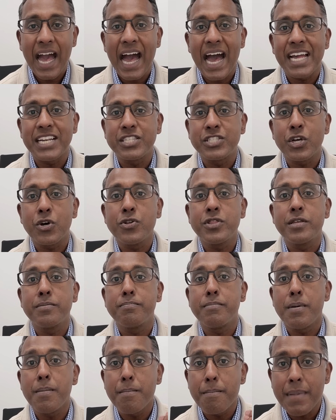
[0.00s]
And so the
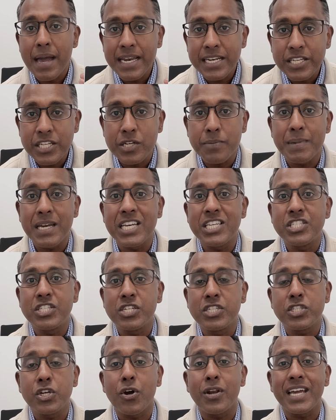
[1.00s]
momentum is
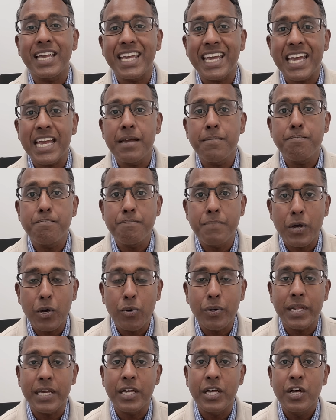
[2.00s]
just going to keep
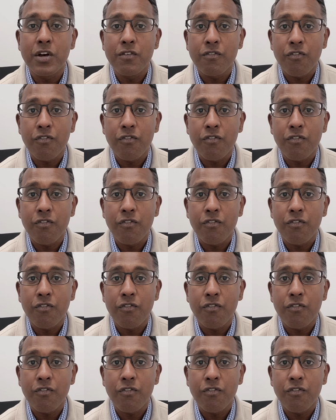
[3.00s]
building